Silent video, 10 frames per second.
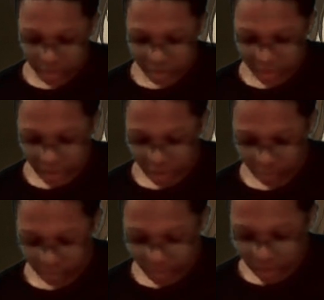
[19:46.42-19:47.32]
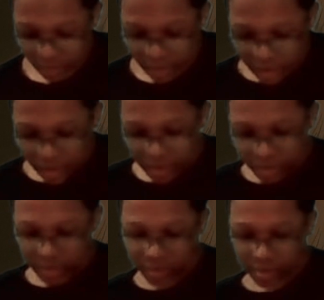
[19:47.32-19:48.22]
Did you hear about?
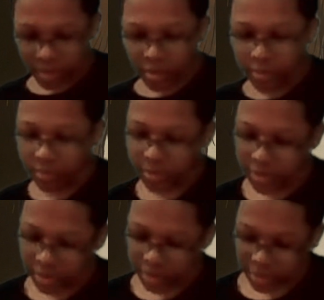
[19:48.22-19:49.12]
No.